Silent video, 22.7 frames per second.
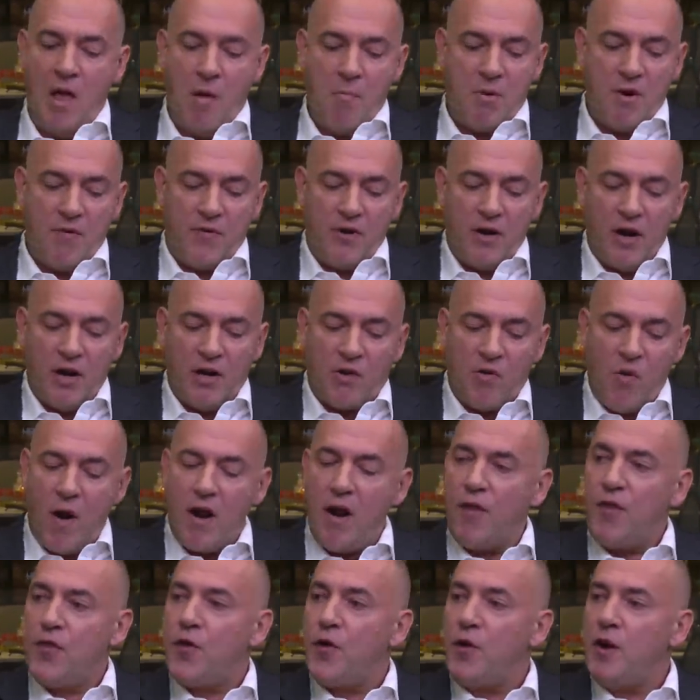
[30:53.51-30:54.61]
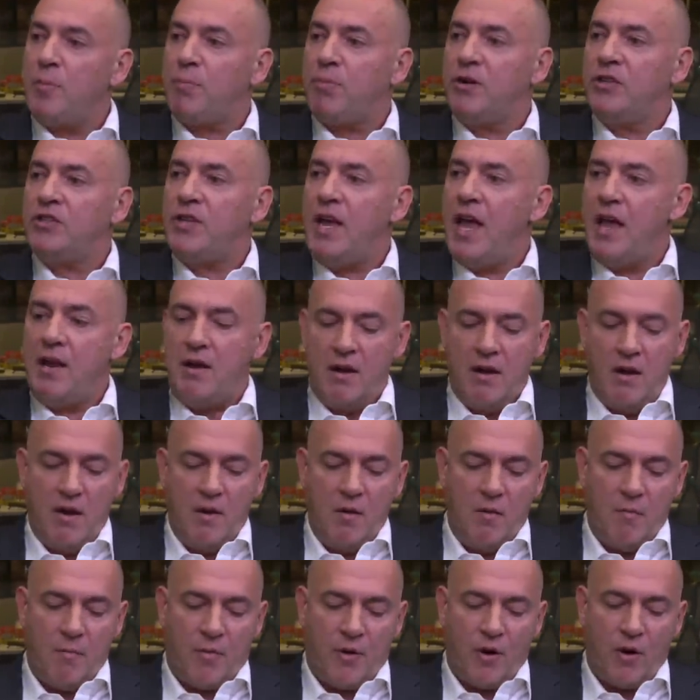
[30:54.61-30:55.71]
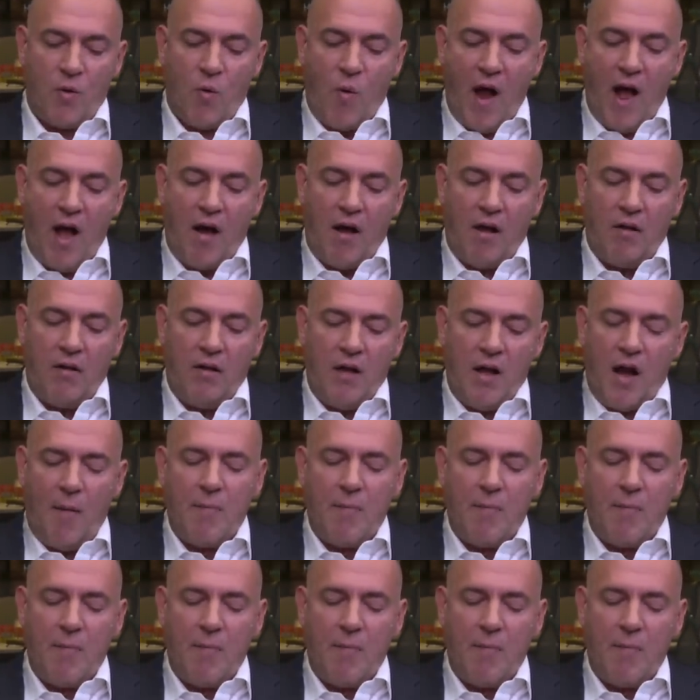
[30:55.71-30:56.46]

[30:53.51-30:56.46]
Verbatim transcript: But if you're growing at thirty percent per well,